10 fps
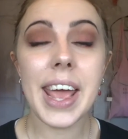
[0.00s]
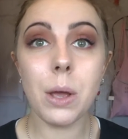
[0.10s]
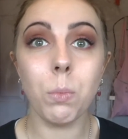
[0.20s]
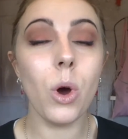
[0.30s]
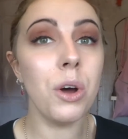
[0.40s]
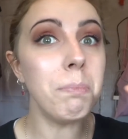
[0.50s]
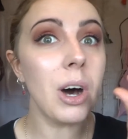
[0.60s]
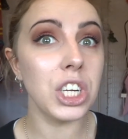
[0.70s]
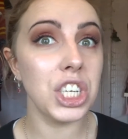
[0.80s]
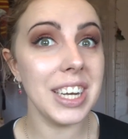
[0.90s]
it worked
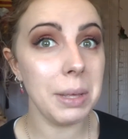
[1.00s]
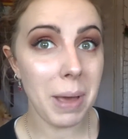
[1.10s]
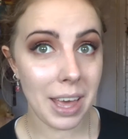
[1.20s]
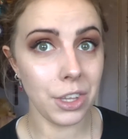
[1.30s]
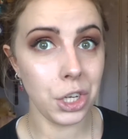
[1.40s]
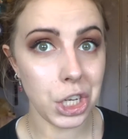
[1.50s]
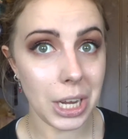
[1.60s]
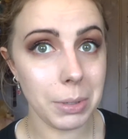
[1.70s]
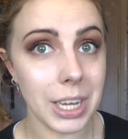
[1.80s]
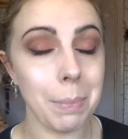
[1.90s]
marginally better than
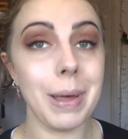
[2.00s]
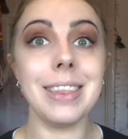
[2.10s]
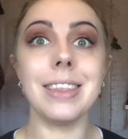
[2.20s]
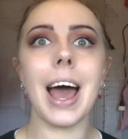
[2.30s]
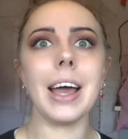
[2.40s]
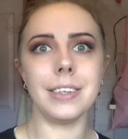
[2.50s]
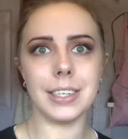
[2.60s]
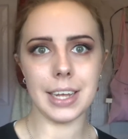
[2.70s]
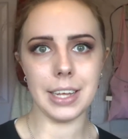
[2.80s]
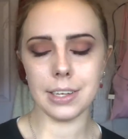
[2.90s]
Shape Tape, and that is
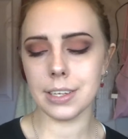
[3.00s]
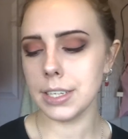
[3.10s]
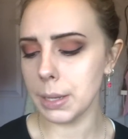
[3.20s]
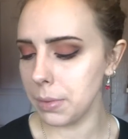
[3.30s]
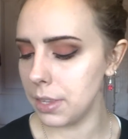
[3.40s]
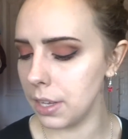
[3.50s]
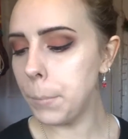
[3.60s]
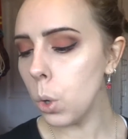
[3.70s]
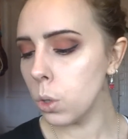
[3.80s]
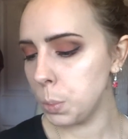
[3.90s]
saying something.
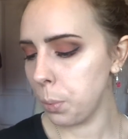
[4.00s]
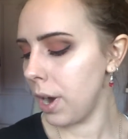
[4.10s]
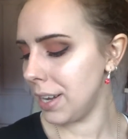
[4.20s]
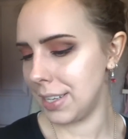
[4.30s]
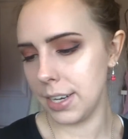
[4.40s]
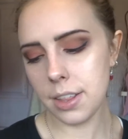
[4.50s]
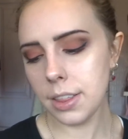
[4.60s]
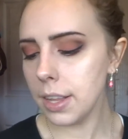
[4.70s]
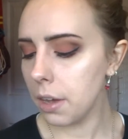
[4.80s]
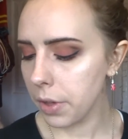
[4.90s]
Pores pressed,
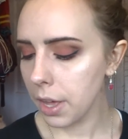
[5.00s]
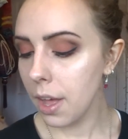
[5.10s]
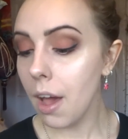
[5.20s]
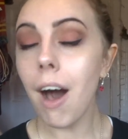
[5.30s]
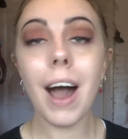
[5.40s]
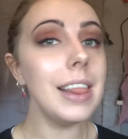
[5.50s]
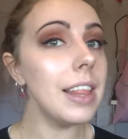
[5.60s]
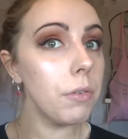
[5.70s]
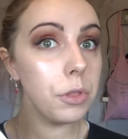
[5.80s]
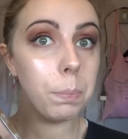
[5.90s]
love it. I
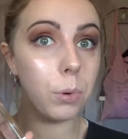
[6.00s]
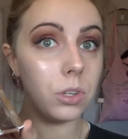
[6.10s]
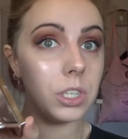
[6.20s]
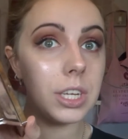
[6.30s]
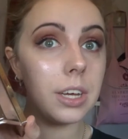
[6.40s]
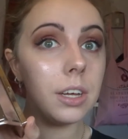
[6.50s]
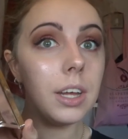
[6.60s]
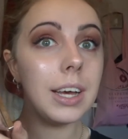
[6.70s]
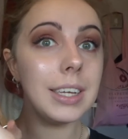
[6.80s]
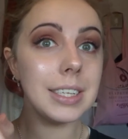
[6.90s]
love the bronzer.
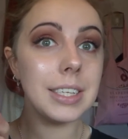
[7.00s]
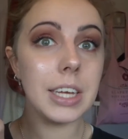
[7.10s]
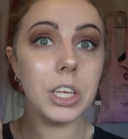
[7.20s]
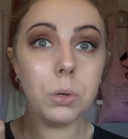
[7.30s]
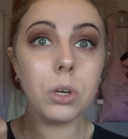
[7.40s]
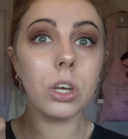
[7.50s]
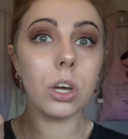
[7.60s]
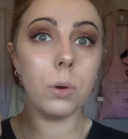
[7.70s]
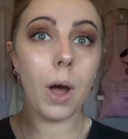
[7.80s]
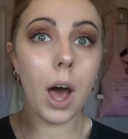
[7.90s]
As I say, you can go